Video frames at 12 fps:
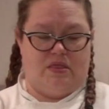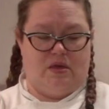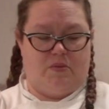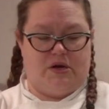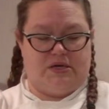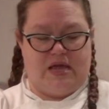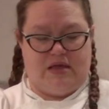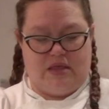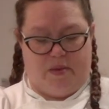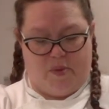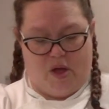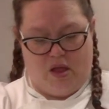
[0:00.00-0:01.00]
Then we're going to take
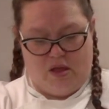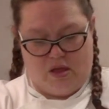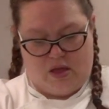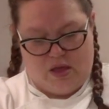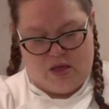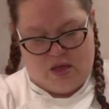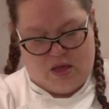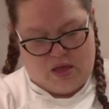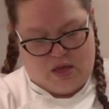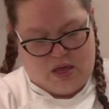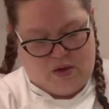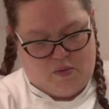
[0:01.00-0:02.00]
that ball
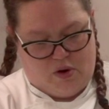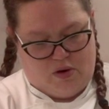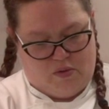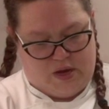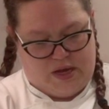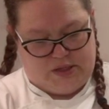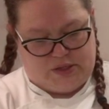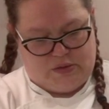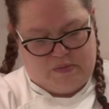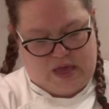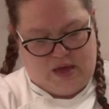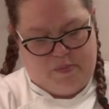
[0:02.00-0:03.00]
and we're going
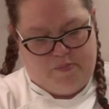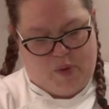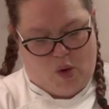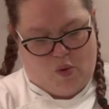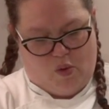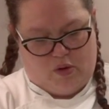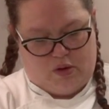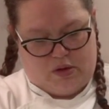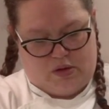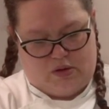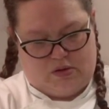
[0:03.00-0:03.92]
to make a bowl.